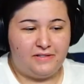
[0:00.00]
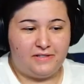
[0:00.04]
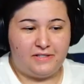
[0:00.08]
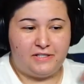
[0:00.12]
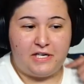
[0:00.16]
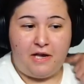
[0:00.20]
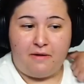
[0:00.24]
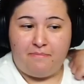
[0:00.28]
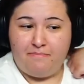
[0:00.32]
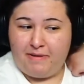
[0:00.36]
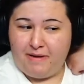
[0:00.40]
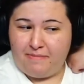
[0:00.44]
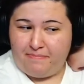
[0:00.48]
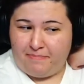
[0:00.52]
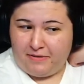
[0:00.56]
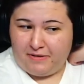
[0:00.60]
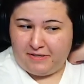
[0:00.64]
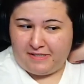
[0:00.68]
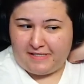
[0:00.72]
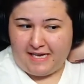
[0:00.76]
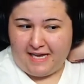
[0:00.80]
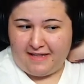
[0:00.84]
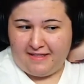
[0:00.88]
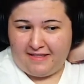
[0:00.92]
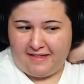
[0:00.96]
Some people
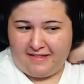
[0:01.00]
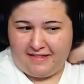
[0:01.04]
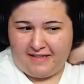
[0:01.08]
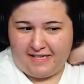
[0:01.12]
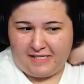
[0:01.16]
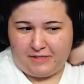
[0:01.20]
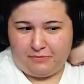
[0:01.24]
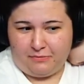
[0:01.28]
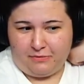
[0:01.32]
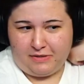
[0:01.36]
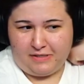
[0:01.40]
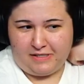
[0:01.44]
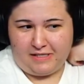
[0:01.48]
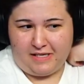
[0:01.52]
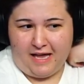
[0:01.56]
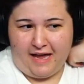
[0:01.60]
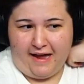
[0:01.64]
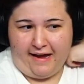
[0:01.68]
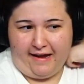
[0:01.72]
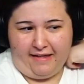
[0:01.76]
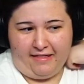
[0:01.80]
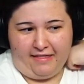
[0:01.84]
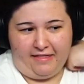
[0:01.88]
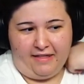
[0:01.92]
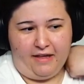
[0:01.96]
said that this was
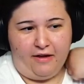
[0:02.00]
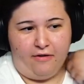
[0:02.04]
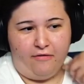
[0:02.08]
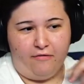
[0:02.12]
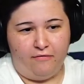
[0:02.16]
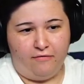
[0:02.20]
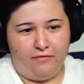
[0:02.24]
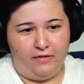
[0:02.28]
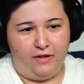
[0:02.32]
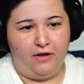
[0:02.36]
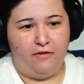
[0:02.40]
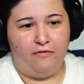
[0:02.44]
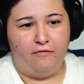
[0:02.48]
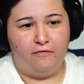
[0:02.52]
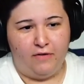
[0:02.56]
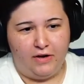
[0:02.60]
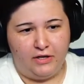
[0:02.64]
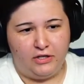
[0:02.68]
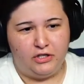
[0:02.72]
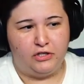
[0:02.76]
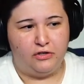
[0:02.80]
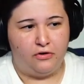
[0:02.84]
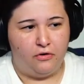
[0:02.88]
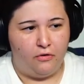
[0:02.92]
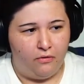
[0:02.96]
like the
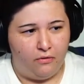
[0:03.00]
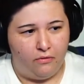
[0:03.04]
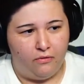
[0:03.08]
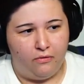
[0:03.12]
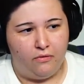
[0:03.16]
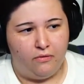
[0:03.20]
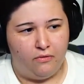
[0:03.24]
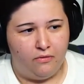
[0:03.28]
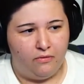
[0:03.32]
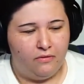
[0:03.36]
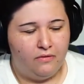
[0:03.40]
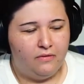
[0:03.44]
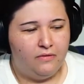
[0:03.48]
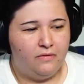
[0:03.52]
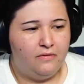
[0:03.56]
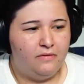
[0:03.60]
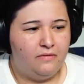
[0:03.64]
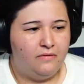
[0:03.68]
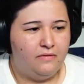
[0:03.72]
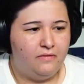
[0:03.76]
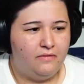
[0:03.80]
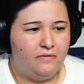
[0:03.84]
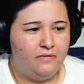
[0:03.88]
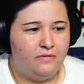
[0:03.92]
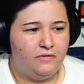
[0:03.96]
original
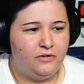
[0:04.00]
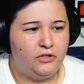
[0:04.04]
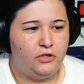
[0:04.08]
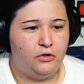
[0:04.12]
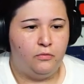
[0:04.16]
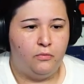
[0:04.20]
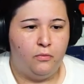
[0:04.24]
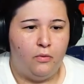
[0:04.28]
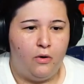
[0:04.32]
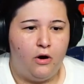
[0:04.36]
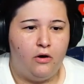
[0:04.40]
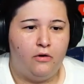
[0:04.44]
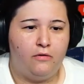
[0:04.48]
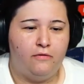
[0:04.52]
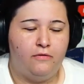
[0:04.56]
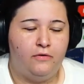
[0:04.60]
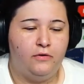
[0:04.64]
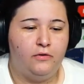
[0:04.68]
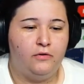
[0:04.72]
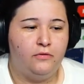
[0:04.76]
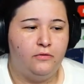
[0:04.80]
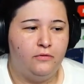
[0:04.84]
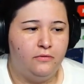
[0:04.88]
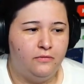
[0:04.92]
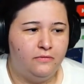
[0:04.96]
To Wong
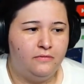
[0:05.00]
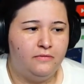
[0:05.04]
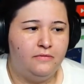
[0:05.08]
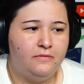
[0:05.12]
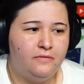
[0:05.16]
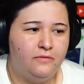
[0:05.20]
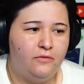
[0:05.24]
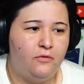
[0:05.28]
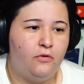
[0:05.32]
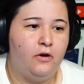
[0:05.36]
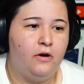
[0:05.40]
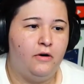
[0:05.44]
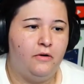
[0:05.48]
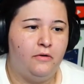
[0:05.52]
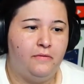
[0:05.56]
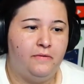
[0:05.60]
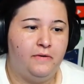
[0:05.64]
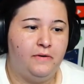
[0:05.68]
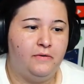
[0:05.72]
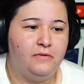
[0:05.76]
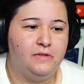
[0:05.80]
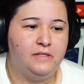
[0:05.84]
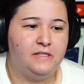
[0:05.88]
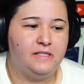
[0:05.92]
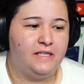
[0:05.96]
Fu. Or if
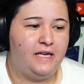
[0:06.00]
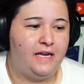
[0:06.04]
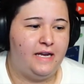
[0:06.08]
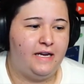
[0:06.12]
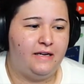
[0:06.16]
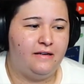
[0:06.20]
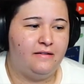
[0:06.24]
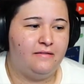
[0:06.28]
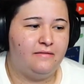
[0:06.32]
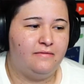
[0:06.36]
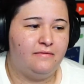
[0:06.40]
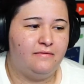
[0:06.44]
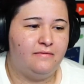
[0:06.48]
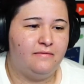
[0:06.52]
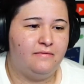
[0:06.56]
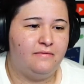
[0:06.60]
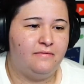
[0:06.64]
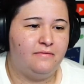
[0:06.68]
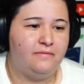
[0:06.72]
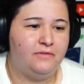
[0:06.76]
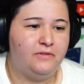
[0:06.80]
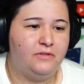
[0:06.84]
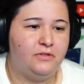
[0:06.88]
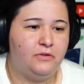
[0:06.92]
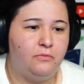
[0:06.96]
it was like
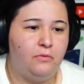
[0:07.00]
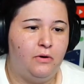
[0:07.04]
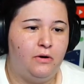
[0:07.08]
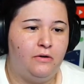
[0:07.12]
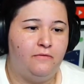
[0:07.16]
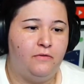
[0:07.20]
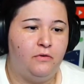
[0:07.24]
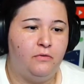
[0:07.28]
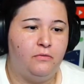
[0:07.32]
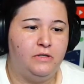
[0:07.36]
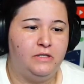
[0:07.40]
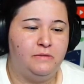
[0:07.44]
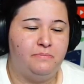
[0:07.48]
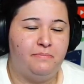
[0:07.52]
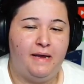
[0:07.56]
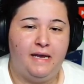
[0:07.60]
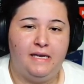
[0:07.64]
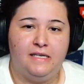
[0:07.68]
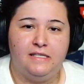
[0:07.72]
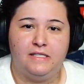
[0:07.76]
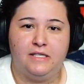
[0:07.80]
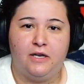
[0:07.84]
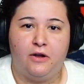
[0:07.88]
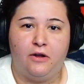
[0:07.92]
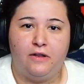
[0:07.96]
To Wong Fu was
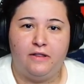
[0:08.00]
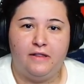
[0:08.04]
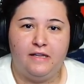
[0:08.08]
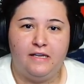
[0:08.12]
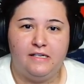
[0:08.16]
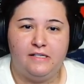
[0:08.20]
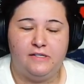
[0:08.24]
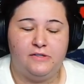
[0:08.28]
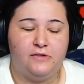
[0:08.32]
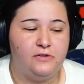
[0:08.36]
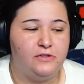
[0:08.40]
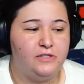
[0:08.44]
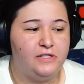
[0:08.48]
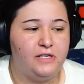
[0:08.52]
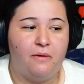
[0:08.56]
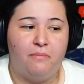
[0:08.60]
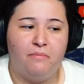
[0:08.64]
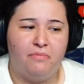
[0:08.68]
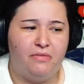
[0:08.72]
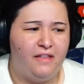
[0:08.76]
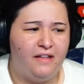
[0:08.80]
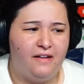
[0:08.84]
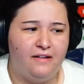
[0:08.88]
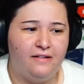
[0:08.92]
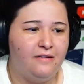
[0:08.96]
based on this or
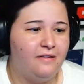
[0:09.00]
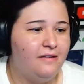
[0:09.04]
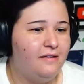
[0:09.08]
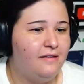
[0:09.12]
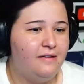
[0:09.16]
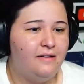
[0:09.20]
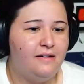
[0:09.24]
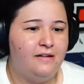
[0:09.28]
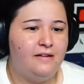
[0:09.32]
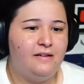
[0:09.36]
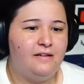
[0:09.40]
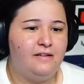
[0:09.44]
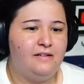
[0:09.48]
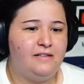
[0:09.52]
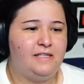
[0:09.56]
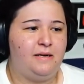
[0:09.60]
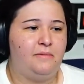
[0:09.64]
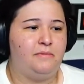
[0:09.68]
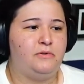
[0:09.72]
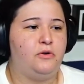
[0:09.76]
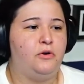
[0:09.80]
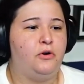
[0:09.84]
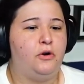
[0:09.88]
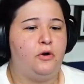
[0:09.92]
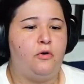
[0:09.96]
something.
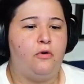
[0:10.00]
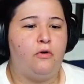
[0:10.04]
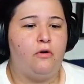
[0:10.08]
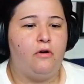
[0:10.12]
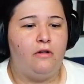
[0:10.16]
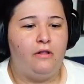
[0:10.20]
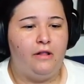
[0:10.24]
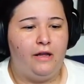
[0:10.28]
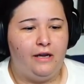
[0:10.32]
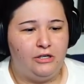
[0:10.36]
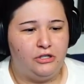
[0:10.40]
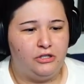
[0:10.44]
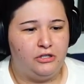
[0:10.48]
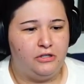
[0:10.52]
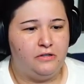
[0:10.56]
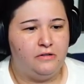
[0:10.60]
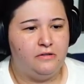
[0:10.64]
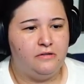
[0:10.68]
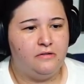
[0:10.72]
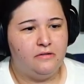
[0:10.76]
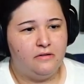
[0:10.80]
Some sort of correlation.